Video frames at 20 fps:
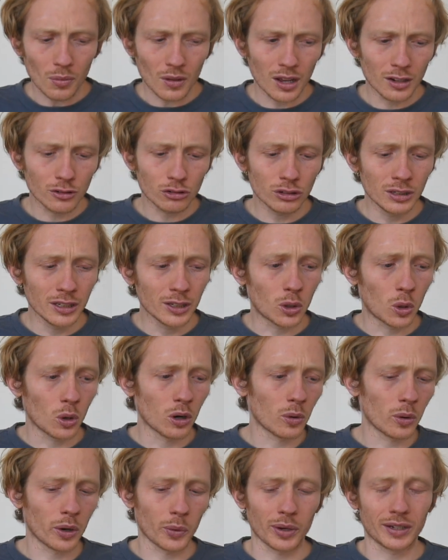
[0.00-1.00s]
It's really
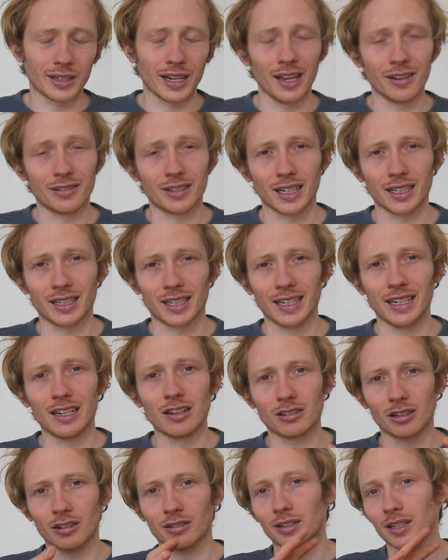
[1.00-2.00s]
cool when we're tasting
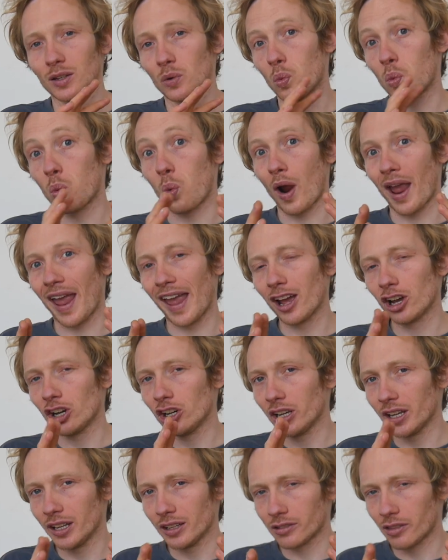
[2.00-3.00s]
teas to see where
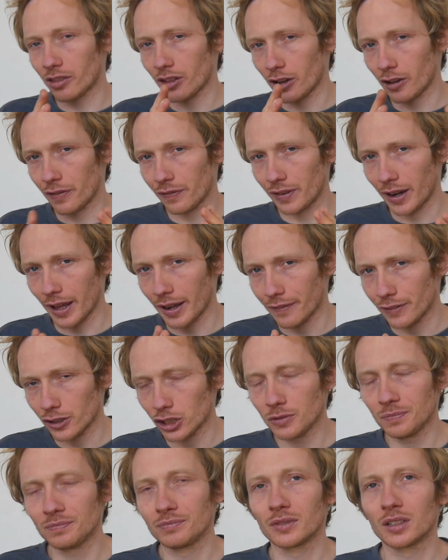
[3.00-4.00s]
is their
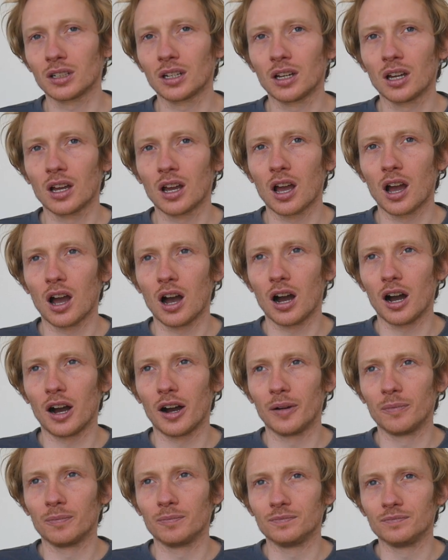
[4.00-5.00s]
flavor.
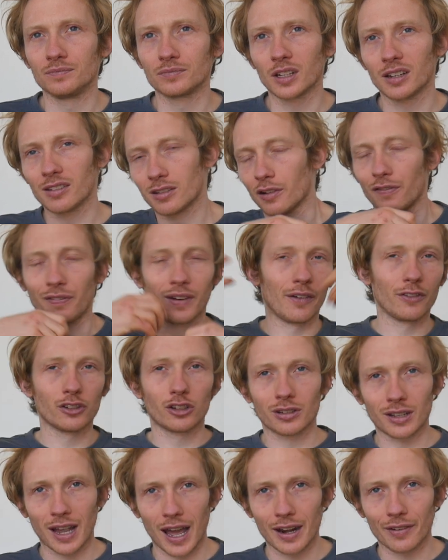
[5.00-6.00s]
Is the flavor
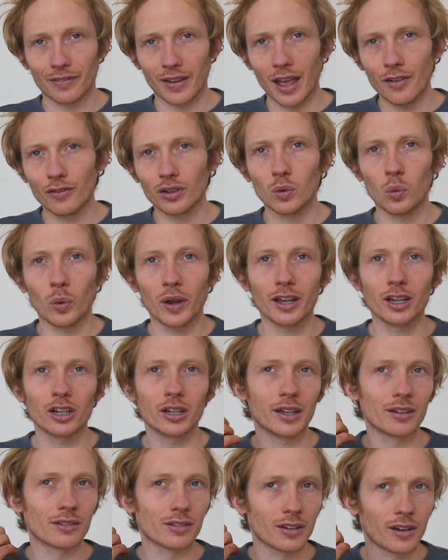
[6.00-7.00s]
just kind of everywhere?
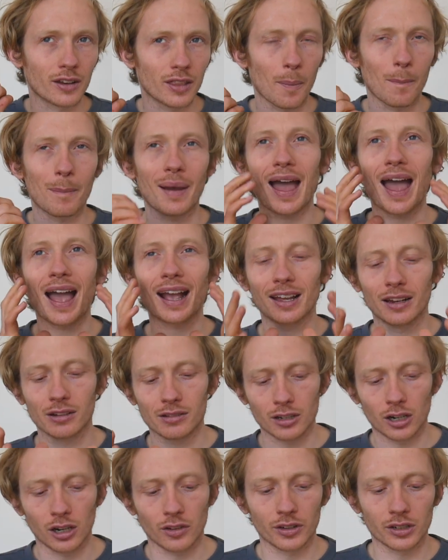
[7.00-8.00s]
Is it in the back? Is
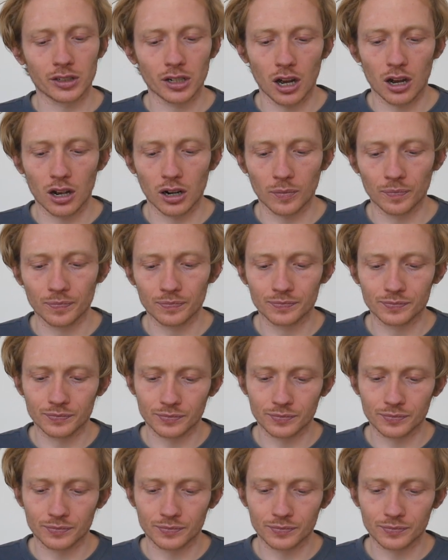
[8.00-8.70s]
it on the tongue?